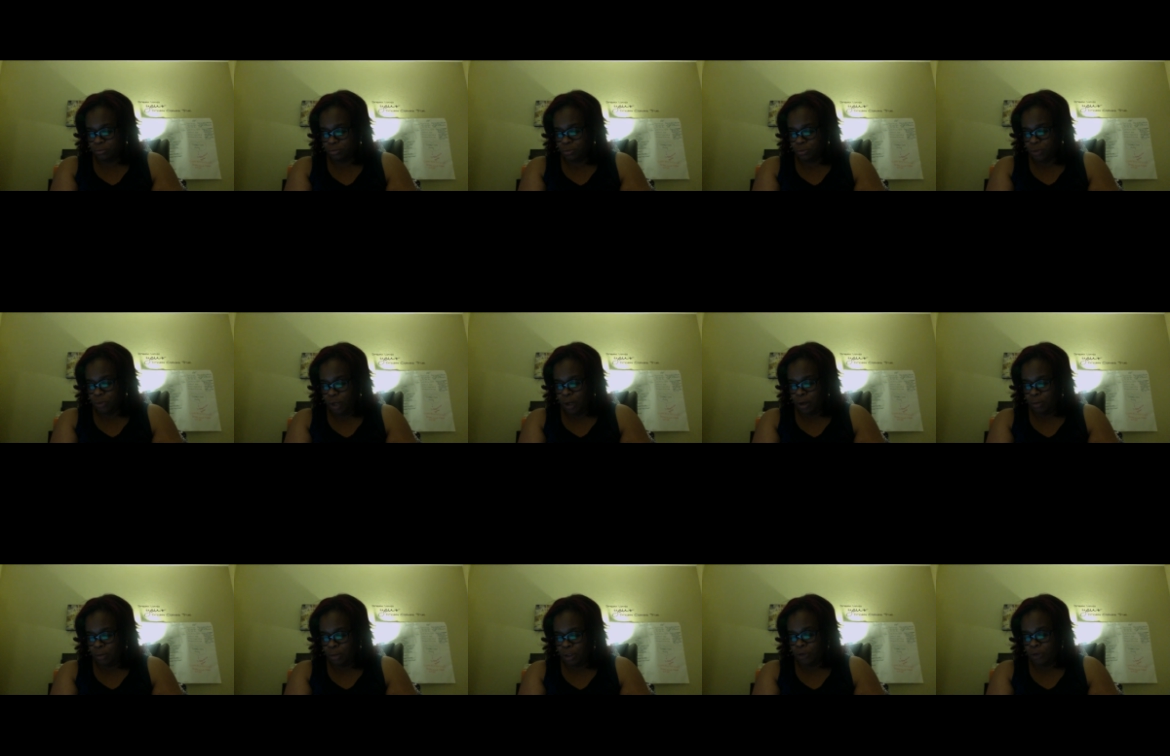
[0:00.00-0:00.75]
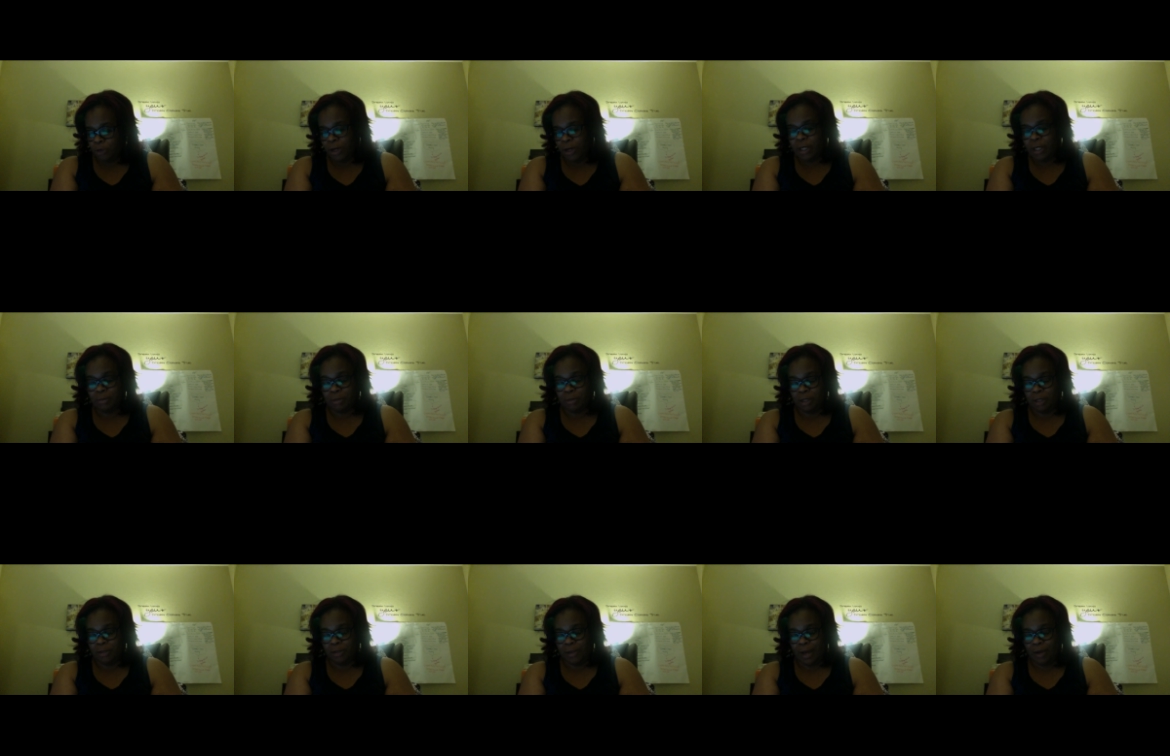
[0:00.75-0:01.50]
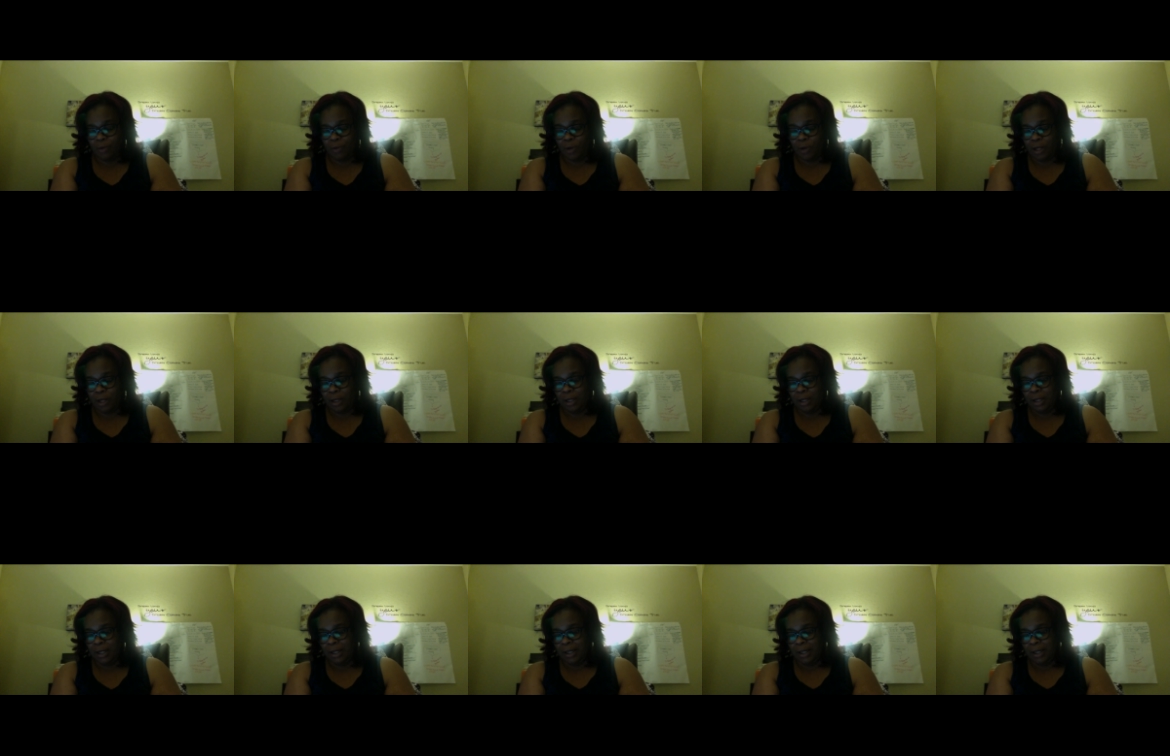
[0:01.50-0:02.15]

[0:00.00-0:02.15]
um, ingrained in me in that way.